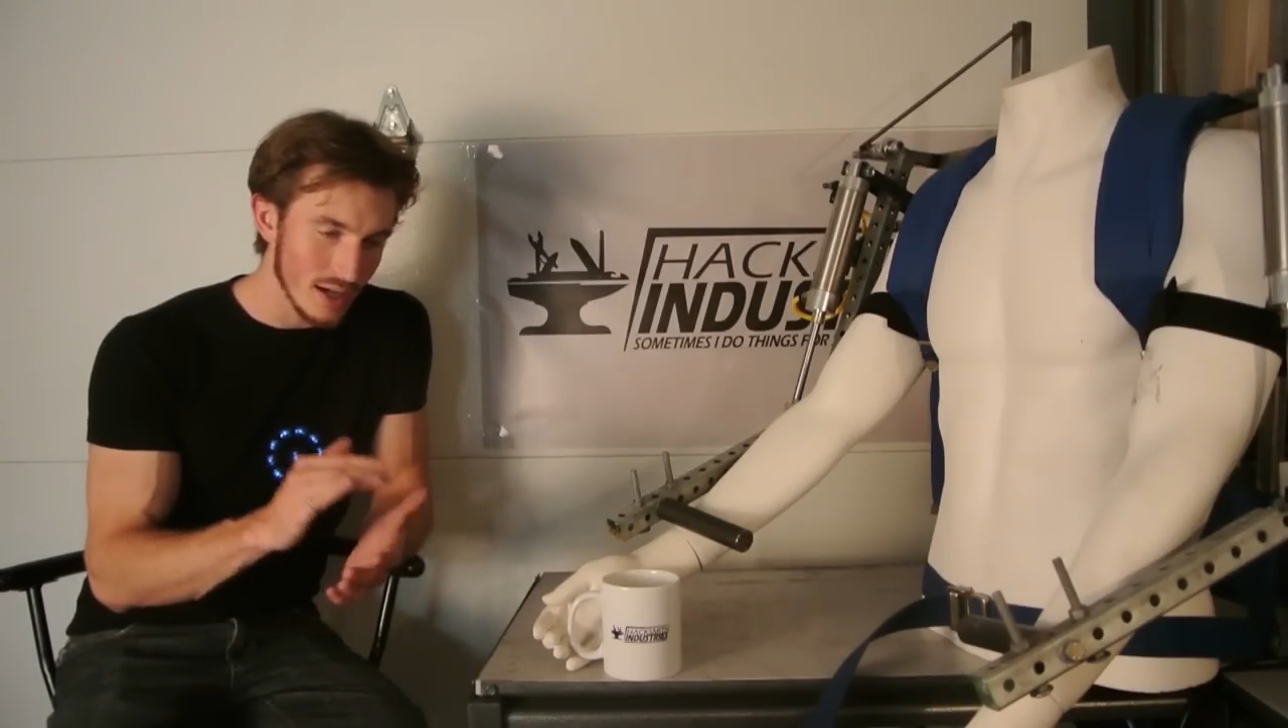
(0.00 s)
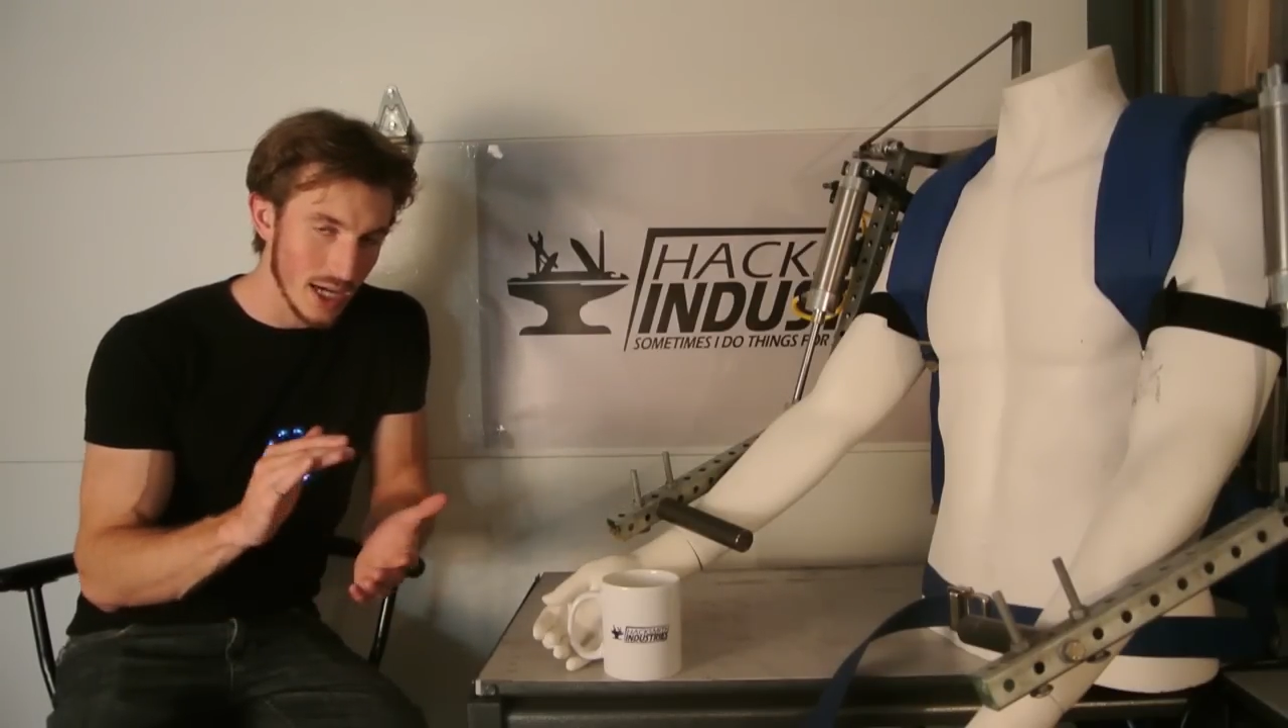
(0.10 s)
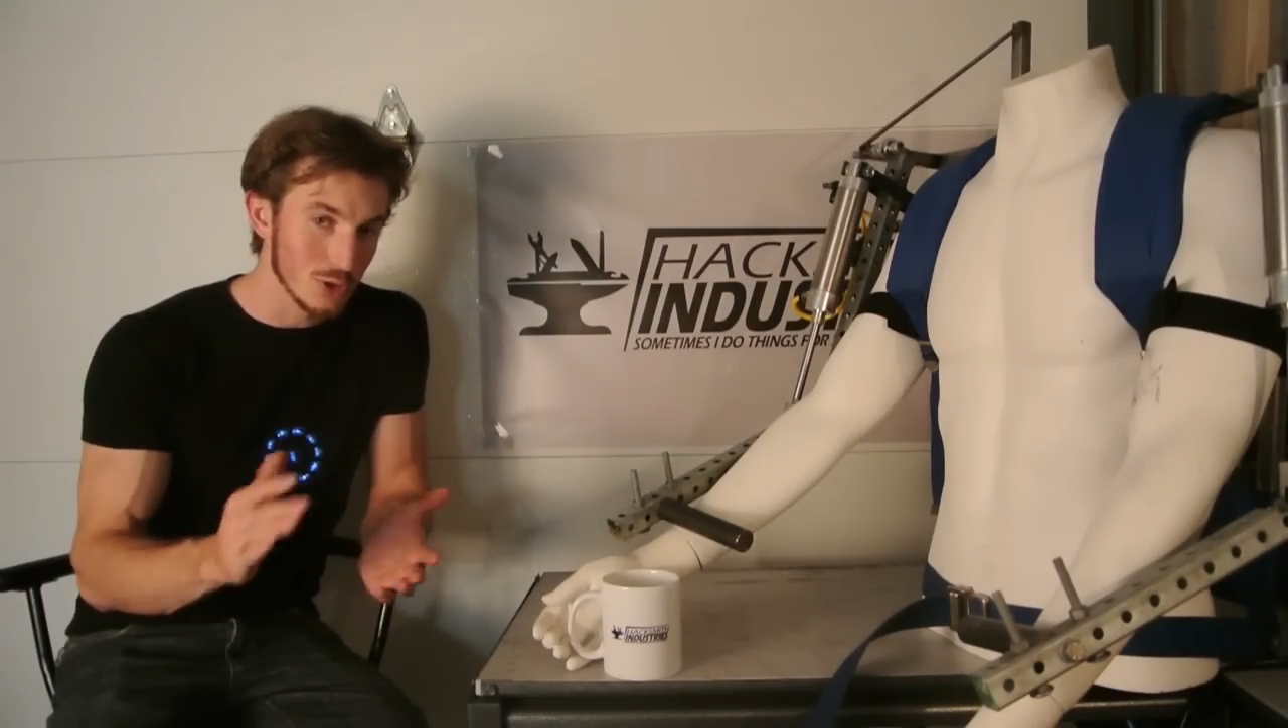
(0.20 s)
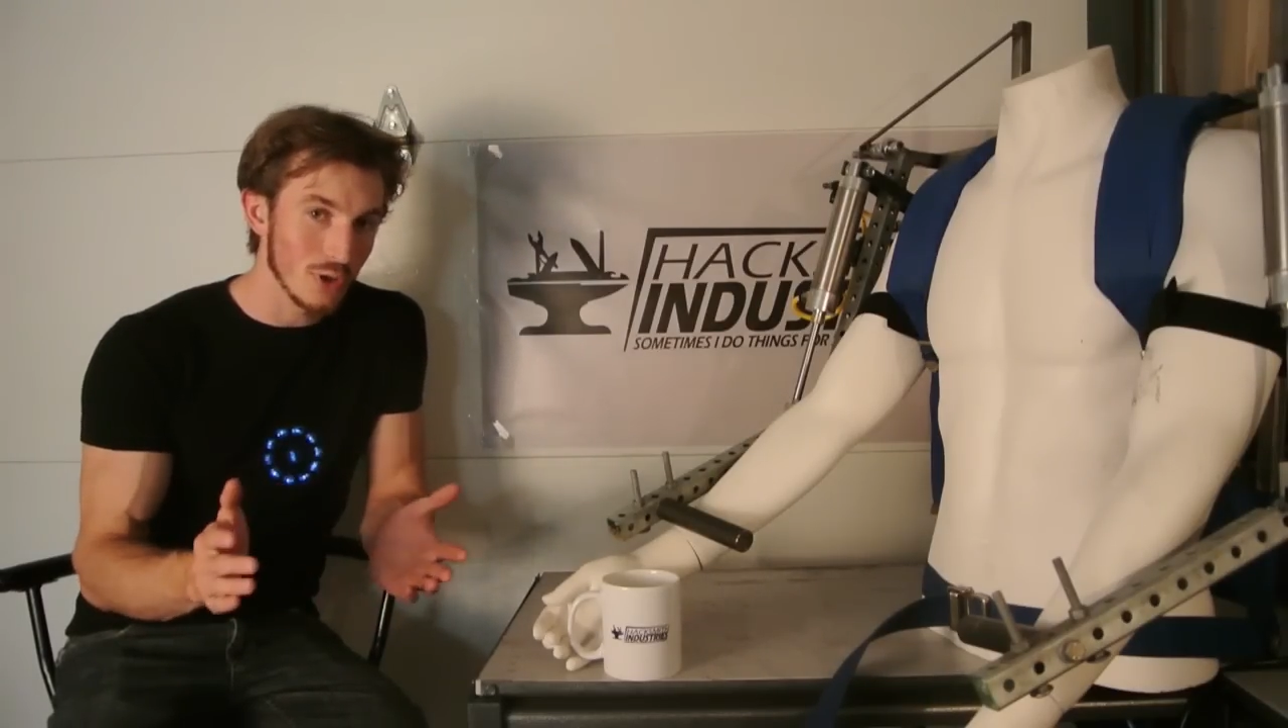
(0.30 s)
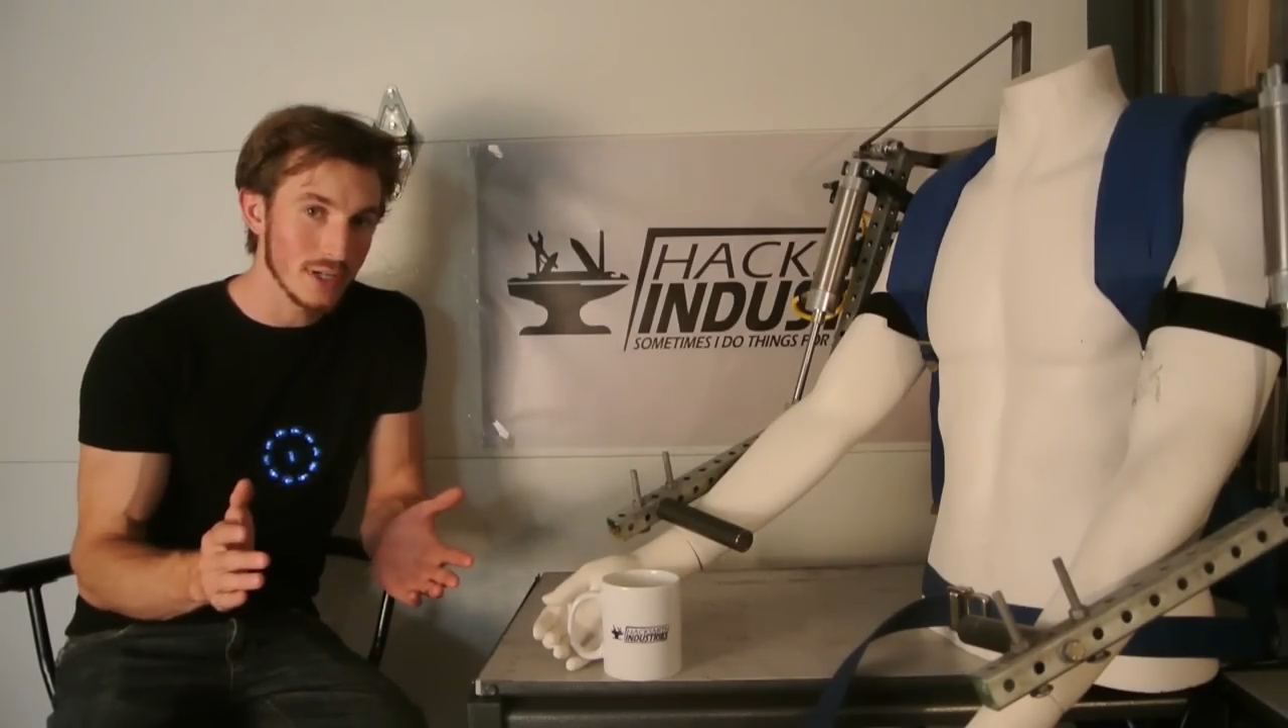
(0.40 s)

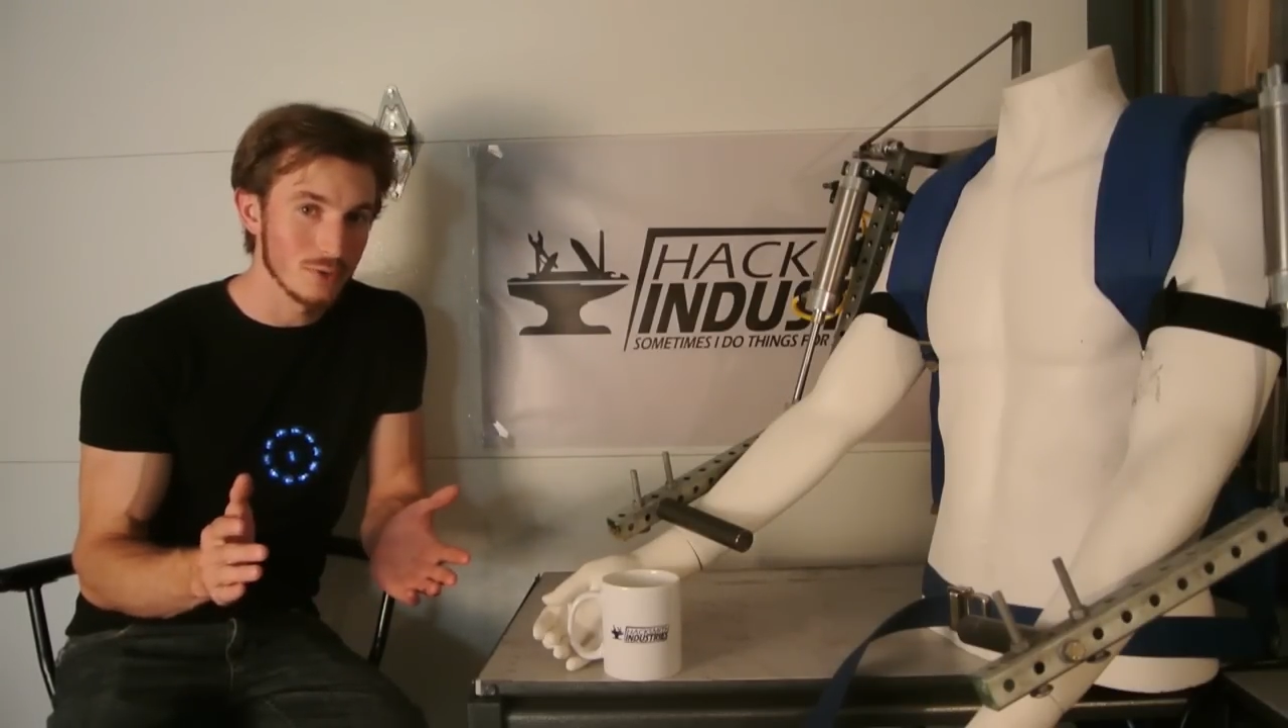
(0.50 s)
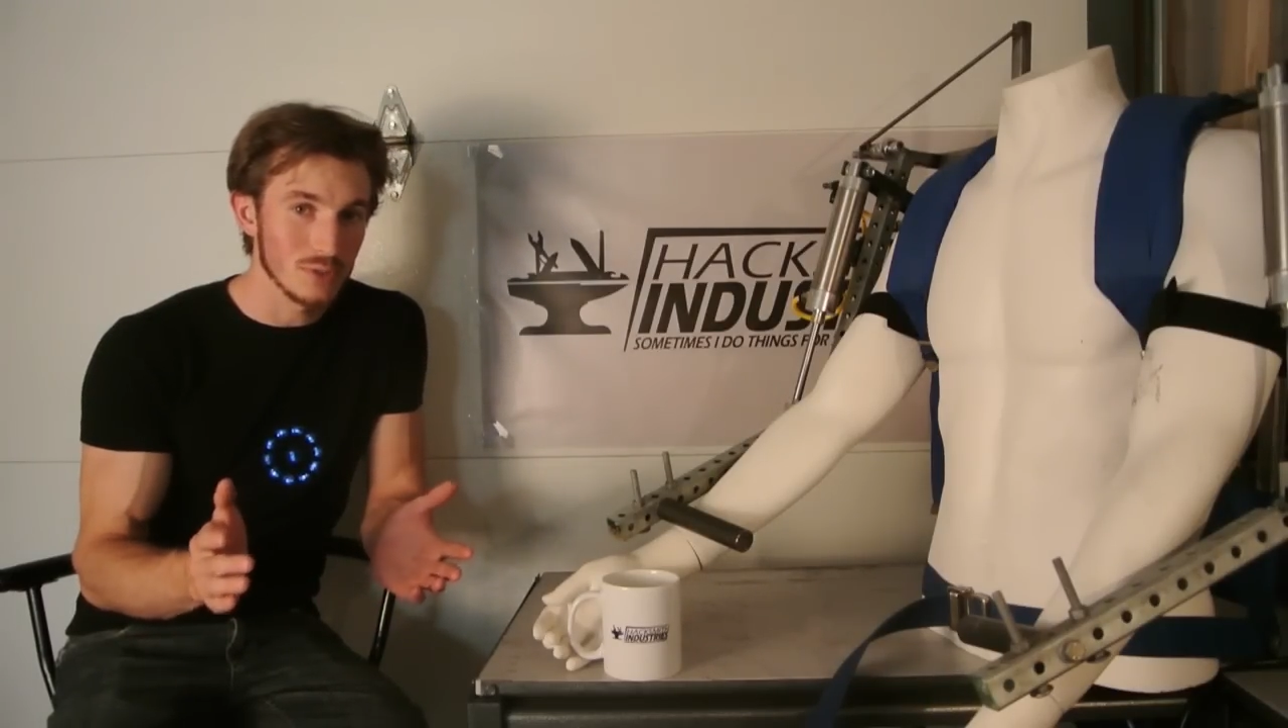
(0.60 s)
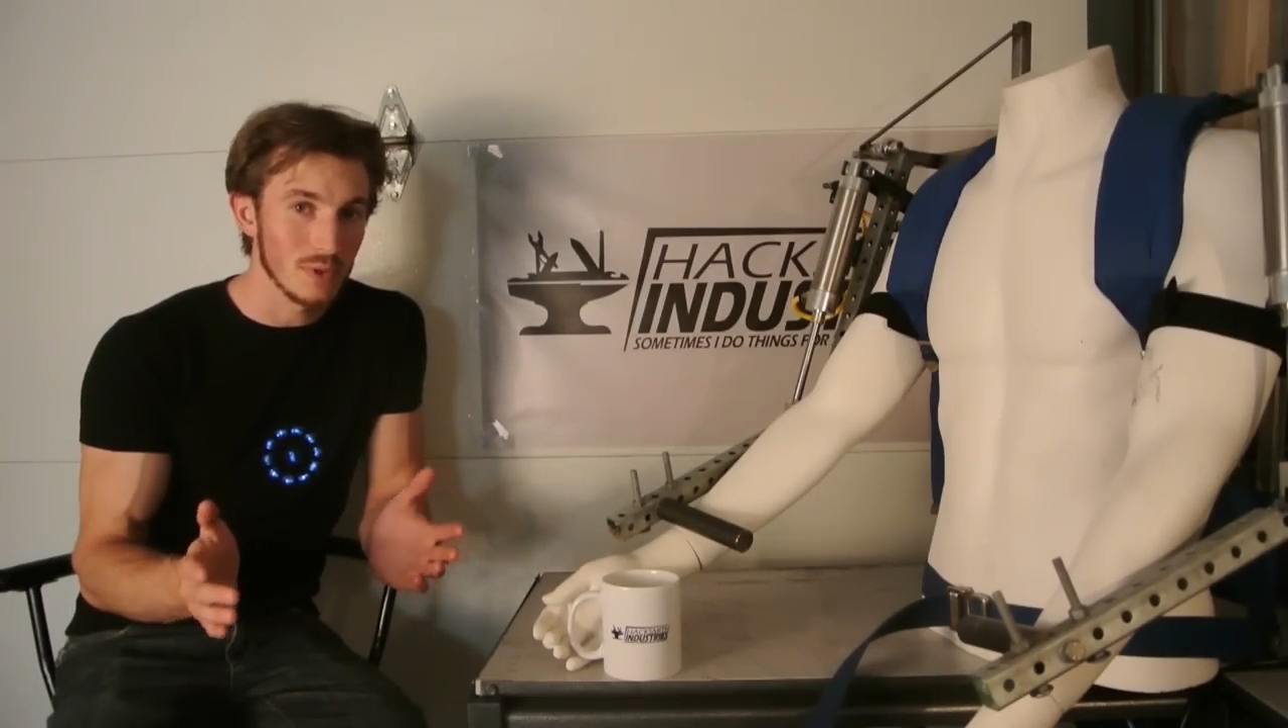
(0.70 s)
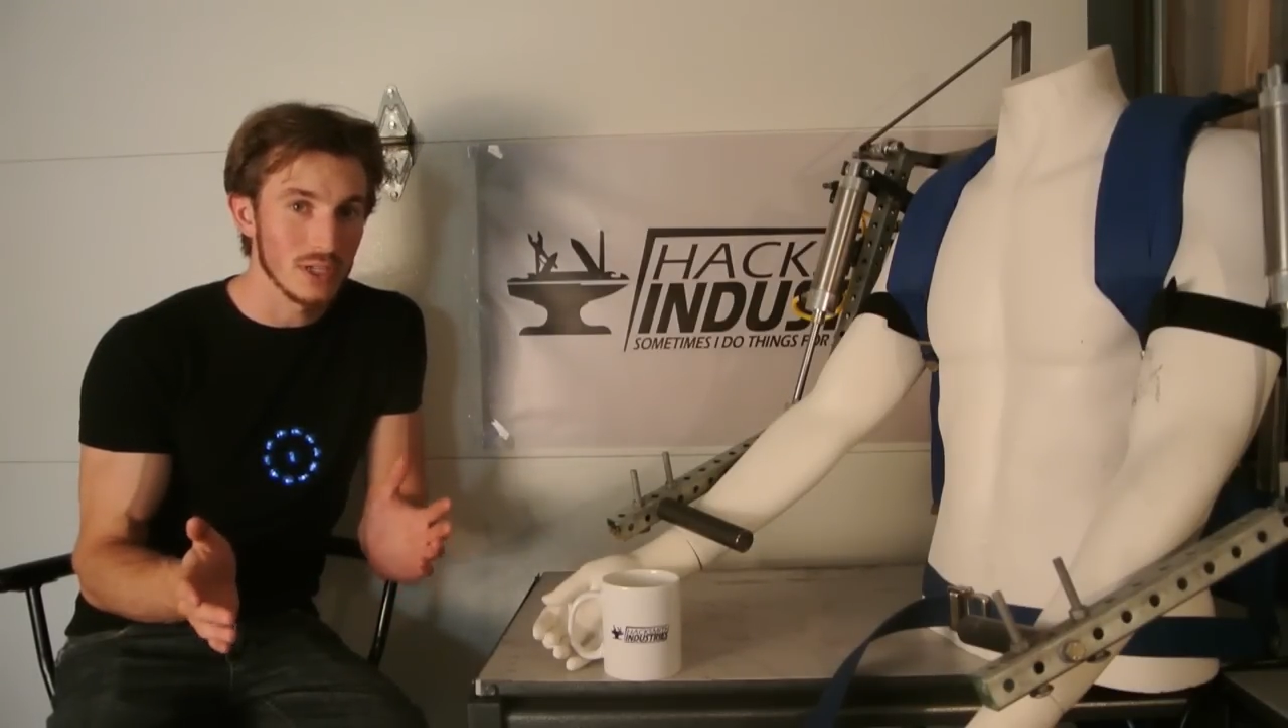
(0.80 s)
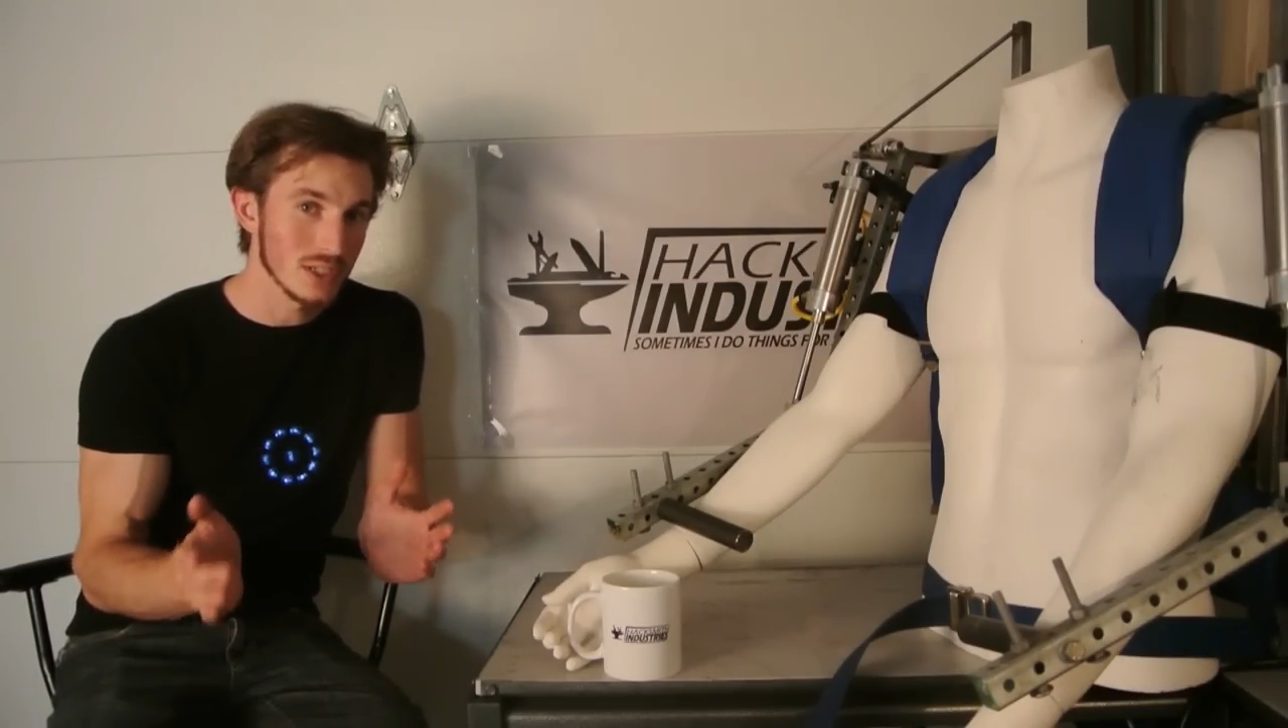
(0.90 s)
I try to
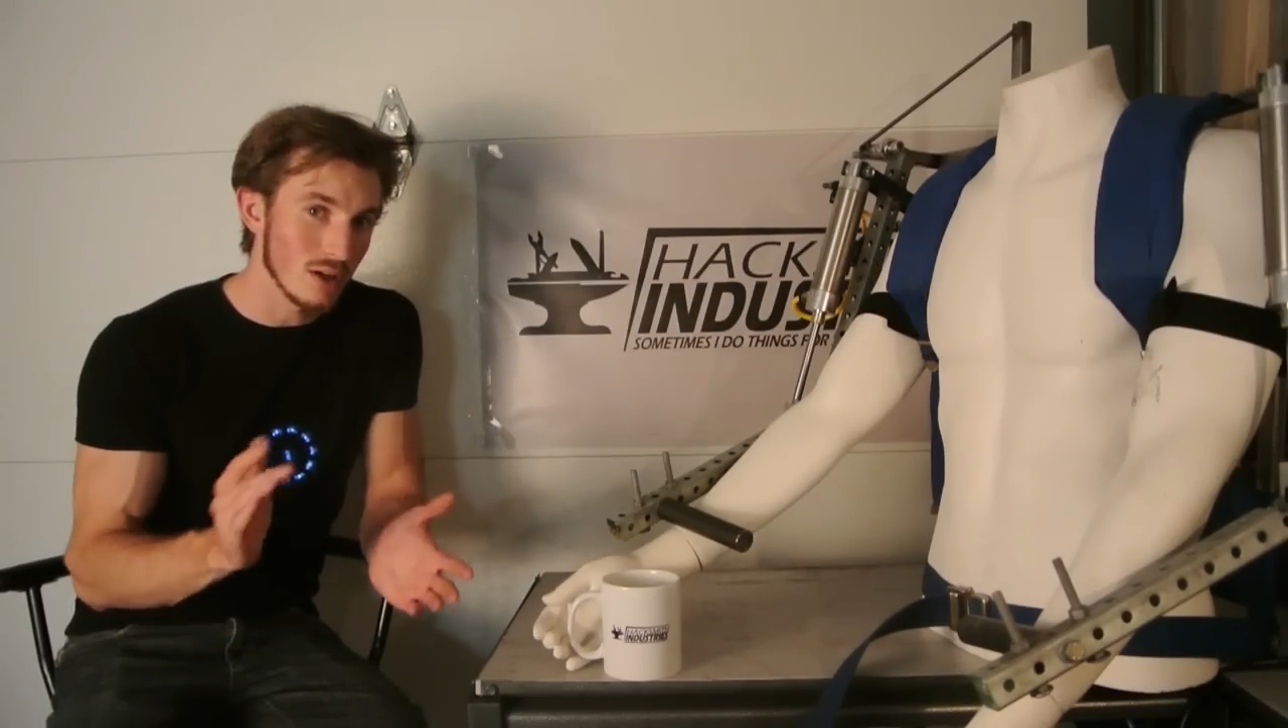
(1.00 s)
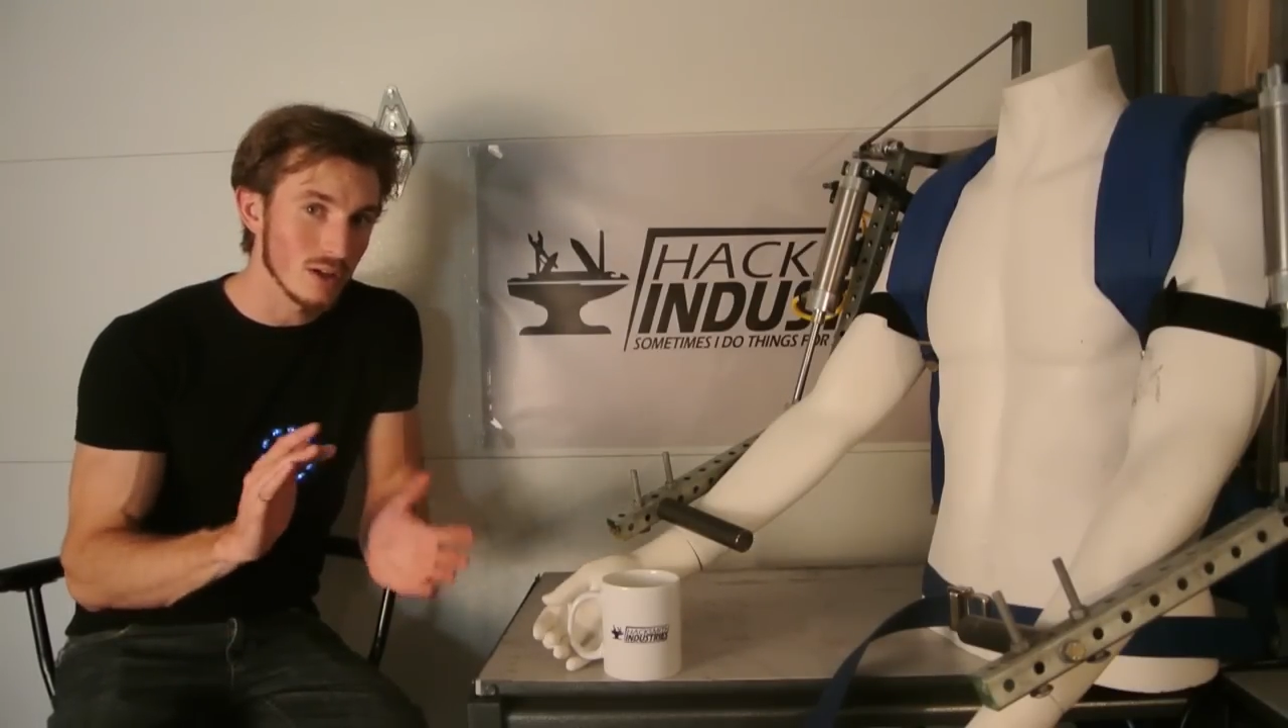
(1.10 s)
respond to